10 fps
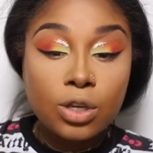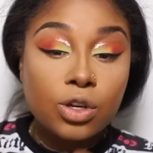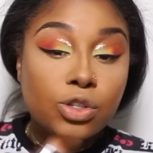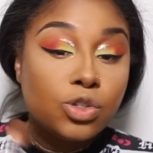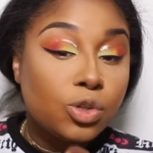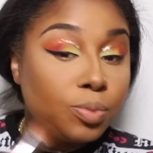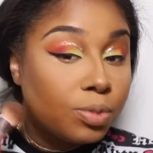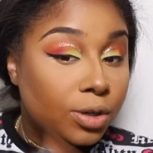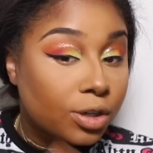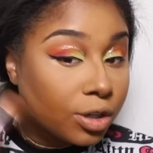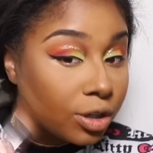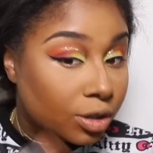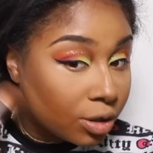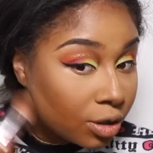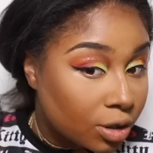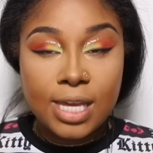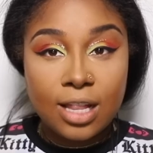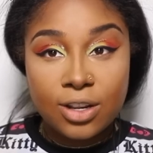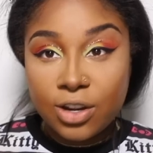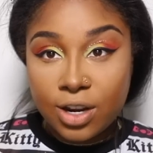que tu peux
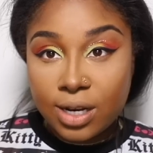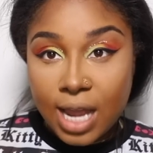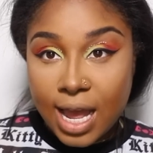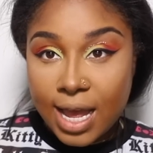quelqu'un